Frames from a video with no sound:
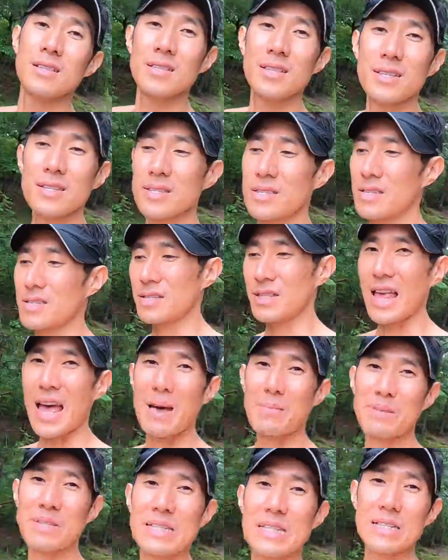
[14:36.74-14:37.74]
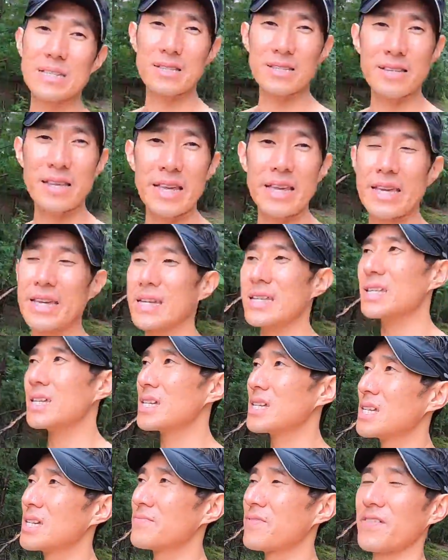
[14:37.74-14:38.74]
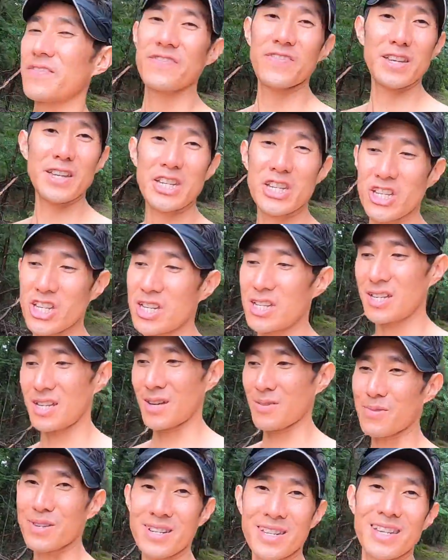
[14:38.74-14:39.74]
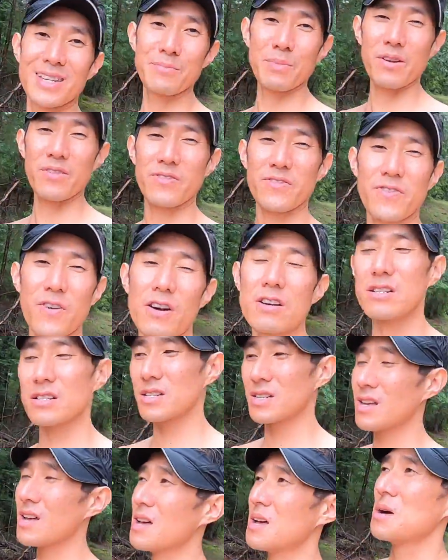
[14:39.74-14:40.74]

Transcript: This is lap 16. If I finish it, I'm gonna hit my first